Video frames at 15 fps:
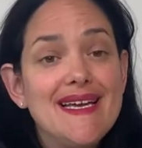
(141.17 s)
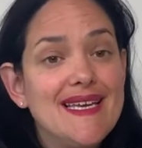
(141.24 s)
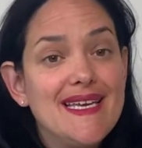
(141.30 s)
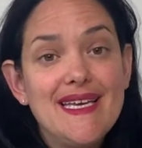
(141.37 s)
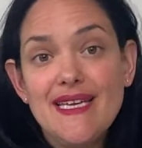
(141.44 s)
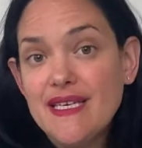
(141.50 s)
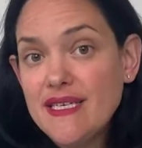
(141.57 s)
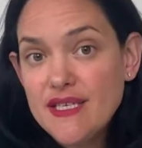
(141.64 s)

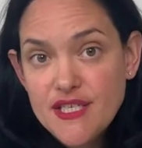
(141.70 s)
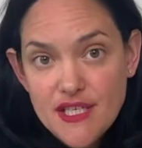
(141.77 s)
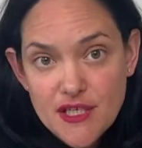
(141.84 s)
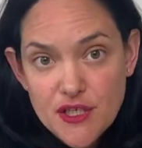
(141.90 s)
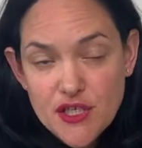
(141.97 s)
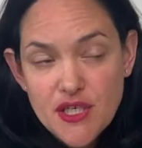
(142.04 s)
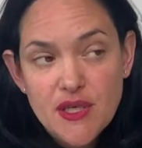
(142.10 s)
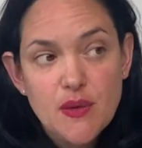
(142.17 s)
In
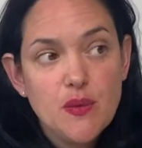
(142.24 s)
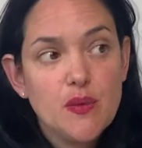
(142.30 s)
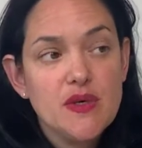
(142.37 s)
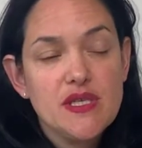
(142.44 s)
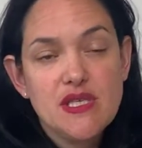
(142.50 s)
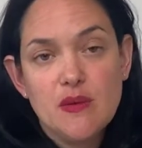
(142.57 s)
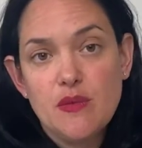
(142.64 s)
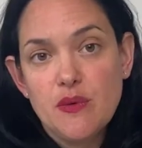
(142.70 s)
addition, with
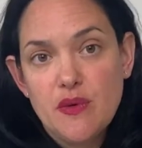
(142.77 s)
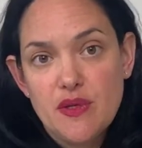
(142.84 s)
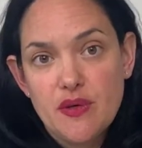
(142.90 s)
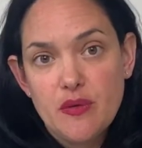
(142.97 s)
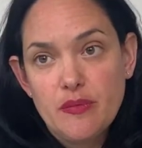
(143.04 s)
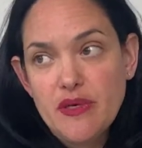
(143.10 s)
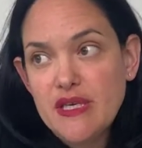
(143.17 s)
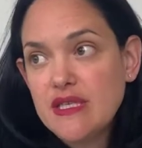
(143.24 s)
someone with
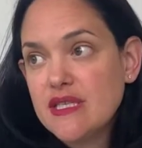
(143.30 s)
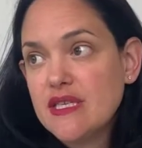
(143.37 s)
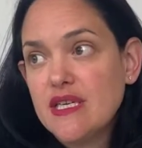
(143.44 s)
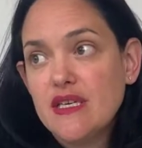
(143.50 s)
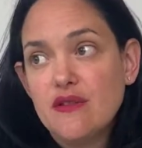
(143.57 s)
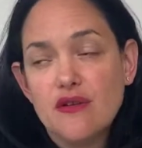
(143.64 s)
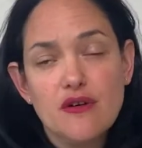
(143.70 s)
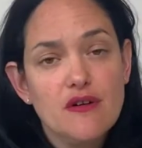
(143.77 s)
obesity,
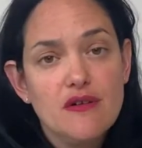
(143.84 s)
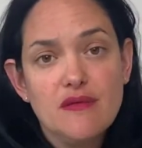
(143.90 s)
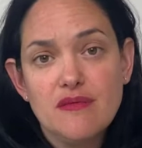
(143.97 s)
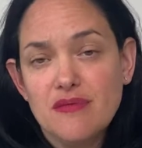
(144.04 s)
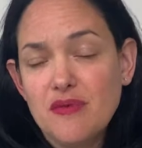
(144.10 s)
there are,